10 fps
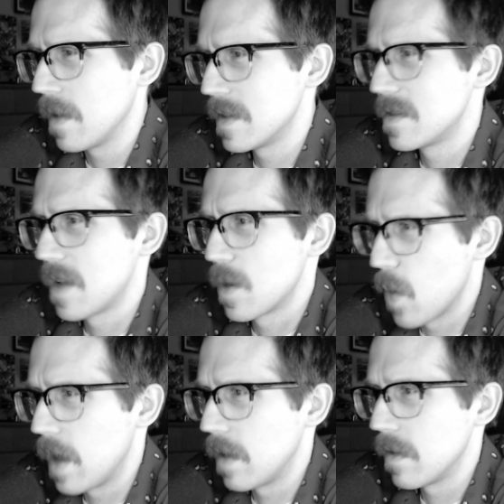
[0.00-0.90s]
It's done
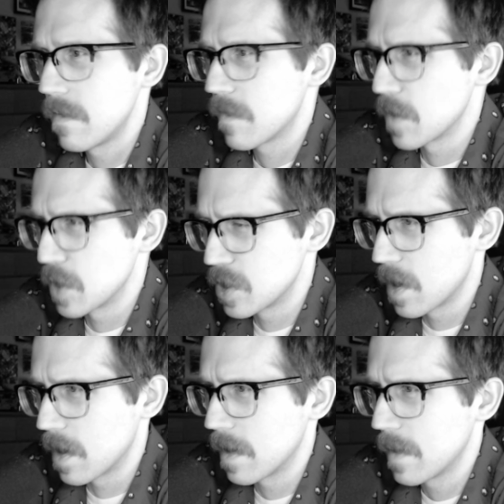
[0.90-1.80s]
well, for
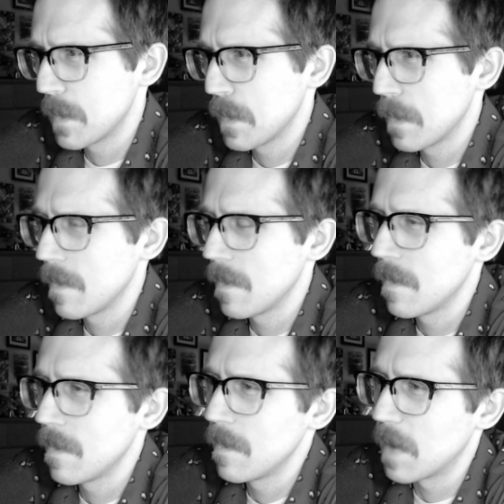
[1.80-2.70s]
sure,
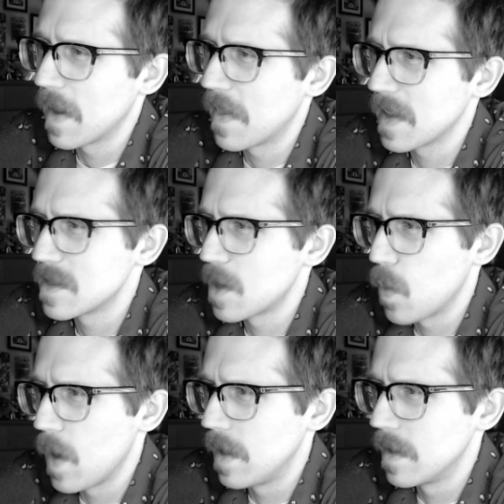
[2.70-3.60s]
but I think it's done
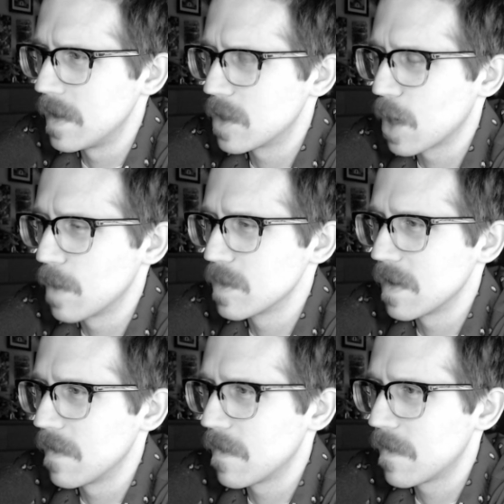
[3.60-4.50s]
well in terms
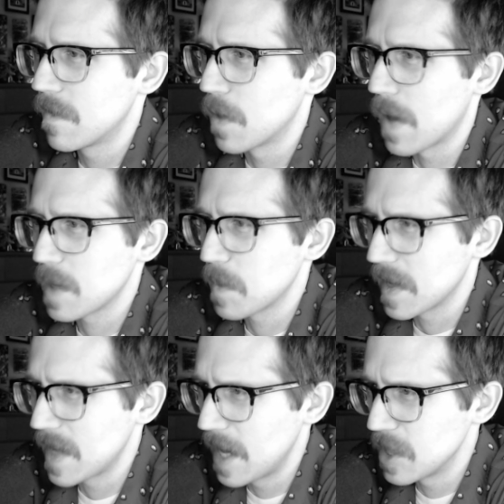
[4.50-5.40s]
of their
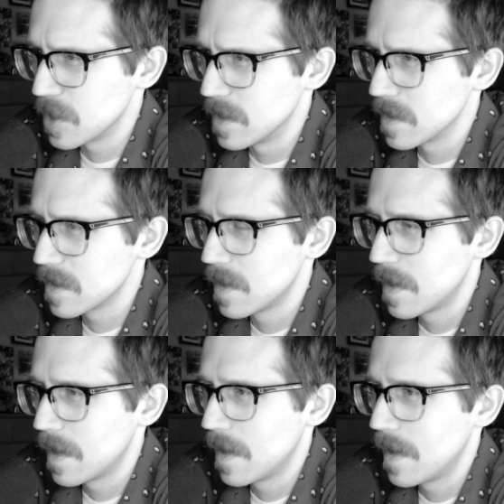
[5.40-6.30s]
expectations
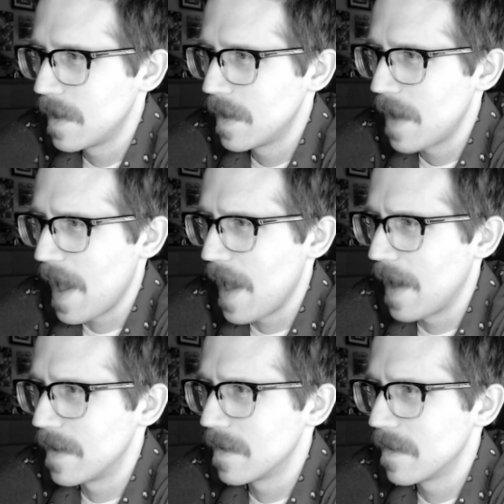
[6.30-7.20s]

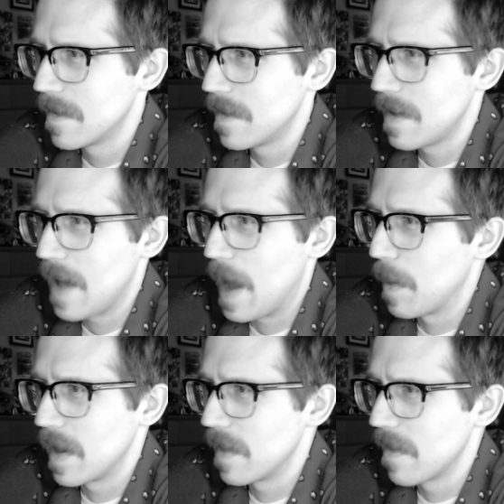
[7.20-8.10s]
and how
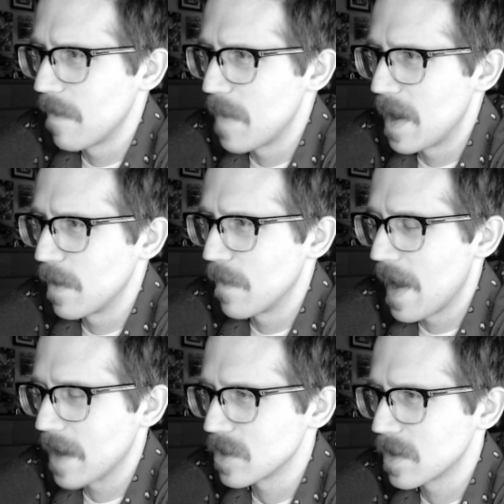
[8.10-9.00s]
many they've
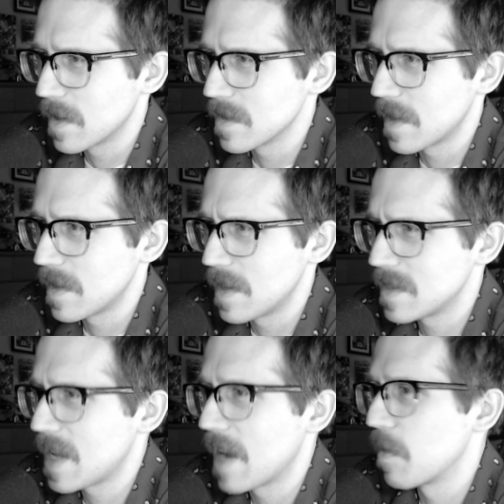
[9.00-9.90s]
manufactured, because
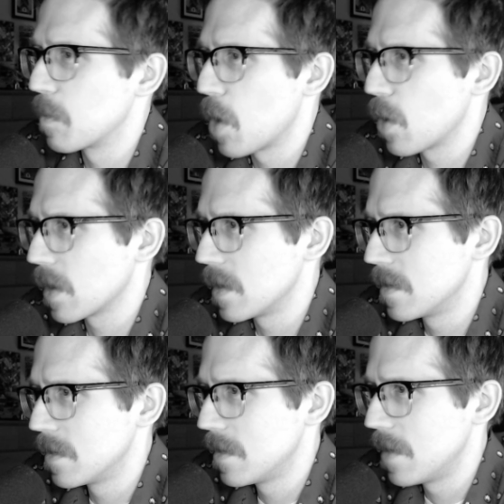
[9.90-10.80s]
it's not even broken
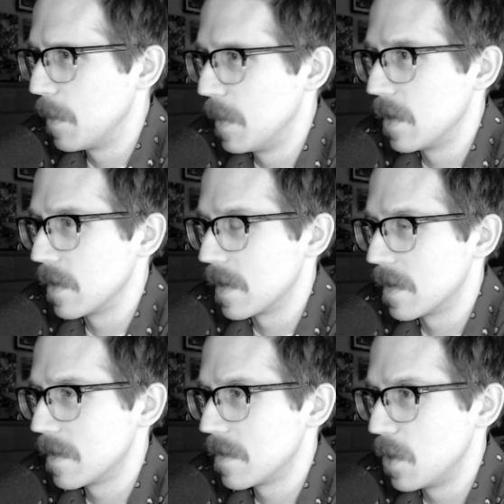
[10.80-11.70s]
1
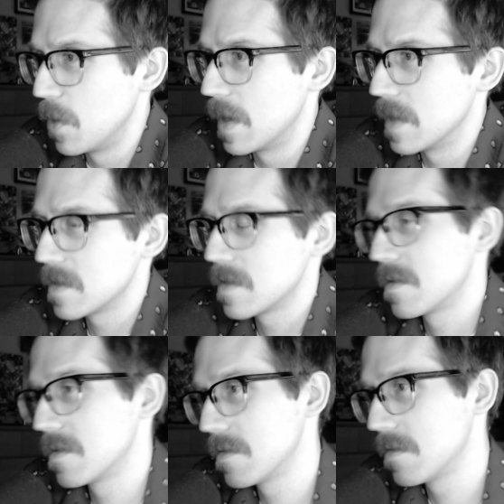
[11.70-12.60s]
million units,
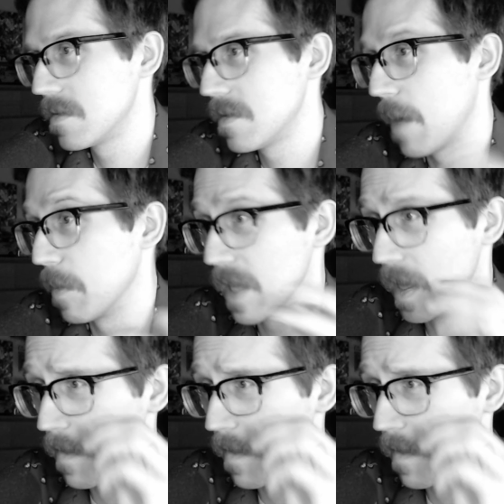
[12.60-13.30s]
I believe.